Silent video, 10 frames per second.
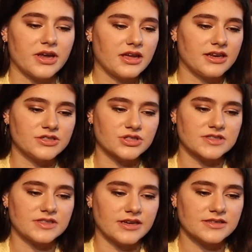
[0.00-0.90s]
way that he
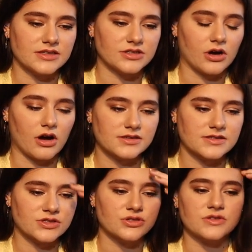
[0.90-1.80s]
just thinks and
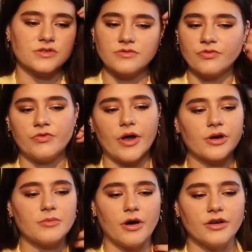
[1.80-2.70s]
talks is just
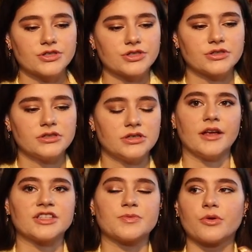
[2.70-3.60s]
very much
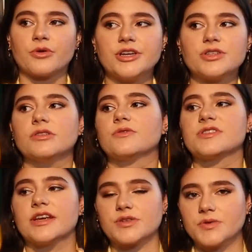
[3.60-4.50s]
exploration of
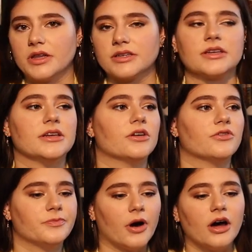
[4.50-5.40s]
sexuality,
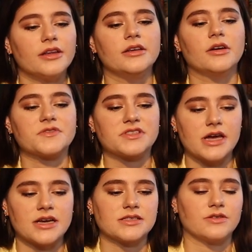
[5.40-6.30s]
of body, of
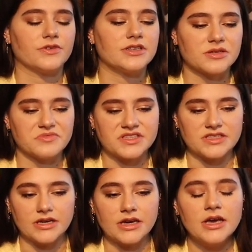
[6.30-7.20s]
sex, of
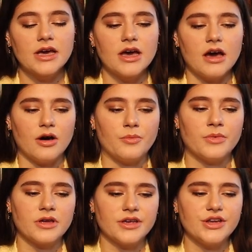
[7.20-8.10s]
intimacy.
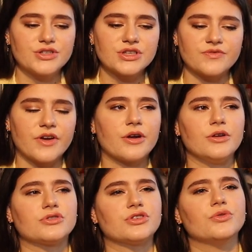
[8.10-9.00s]
He's just very
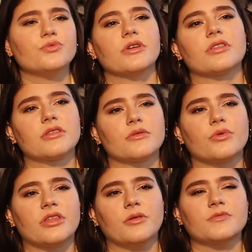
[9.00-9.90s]
in tune
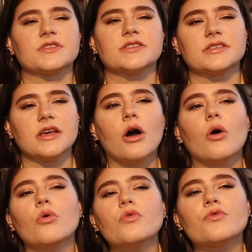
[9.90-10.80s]
with
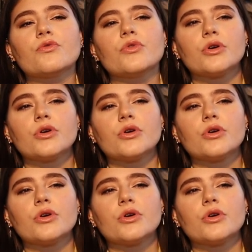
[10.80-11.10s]
himself.